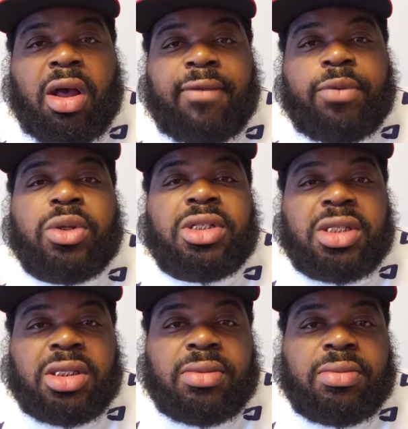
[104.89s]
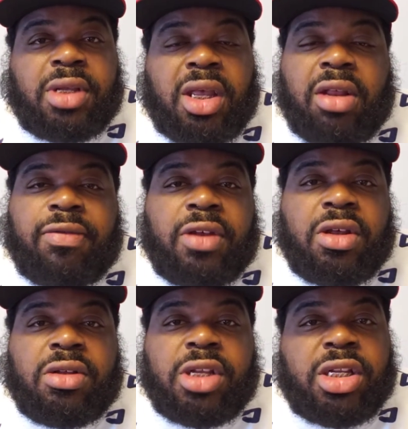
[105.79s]
14.
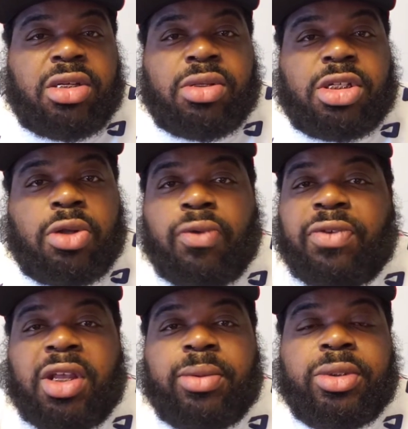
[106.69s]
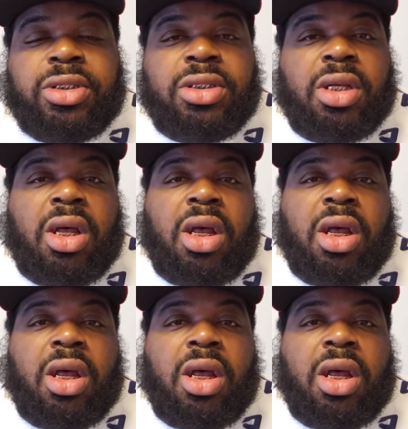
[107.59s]
NFL didn't do us no favors.